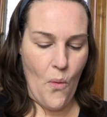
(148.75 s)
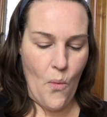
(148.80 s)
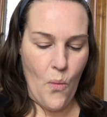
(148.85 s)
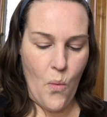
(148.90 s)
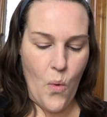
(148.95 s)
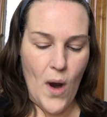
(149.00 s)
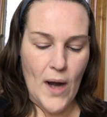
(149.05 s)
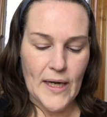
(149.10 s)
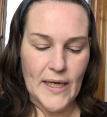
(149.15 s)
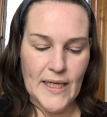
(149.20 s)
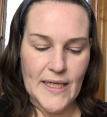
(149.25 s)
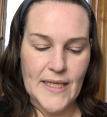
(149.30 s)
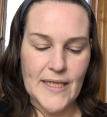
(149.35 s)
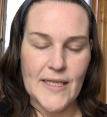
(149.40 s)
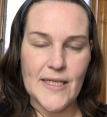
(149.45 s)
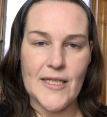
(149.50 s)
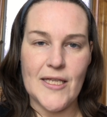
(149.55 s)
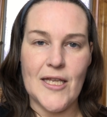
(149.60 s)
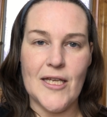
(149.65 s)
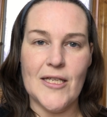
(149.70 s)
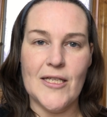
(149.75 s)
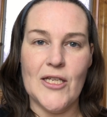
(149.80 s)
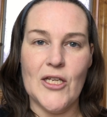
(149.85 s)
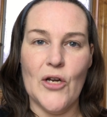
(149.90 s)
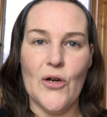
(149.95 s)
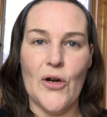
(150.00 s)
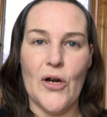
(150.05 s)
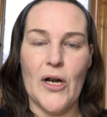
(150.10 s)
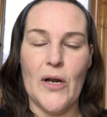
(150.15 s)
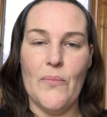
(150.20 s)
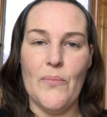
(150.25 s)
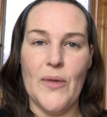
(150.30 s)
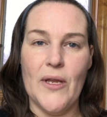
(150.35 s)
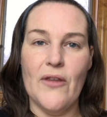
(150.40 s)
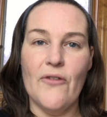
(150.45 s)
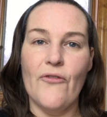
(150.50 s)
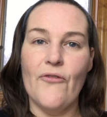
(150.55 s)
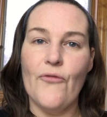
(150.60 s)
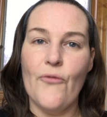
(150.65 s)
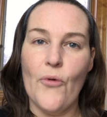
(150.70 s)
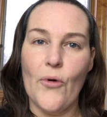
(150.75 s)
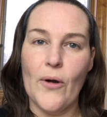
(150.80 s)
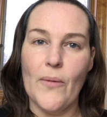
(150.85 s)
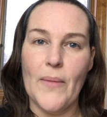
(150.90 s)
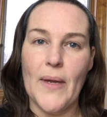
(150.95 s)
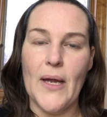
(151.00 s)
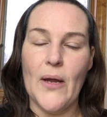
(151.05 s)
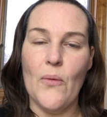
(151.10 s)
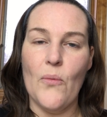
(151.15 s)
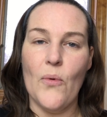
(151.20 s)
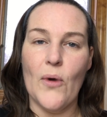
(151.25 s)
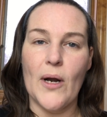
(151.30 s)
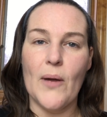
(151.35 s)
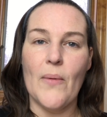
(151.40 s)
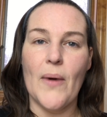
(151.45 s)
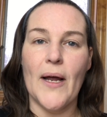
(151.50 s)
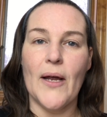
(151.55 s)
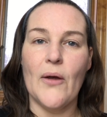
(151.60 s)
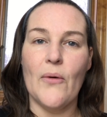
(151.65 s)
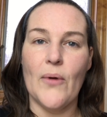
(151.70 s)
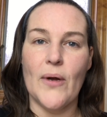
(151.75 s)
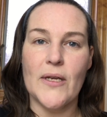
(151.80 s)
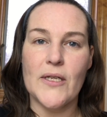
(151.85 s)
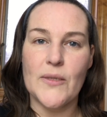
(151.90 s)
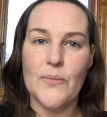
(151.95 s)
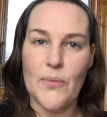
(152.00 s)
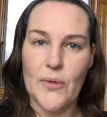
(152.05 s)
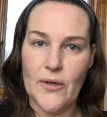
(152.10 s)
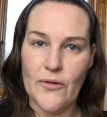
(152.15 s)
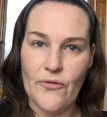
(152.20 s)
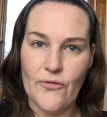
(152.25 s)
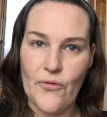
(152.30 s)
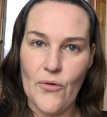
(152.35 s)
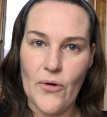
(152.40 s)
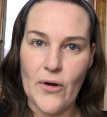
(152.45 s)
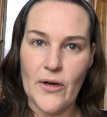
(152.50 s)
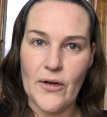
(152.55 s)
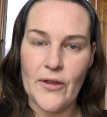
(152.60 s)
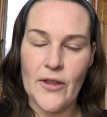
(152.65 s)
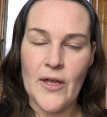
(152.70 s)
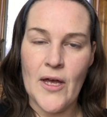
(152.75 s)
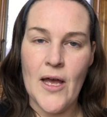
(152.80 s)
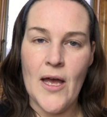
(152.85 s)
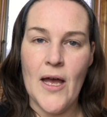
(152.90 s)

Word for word: what is this year going to be for me? What am I going to put forth?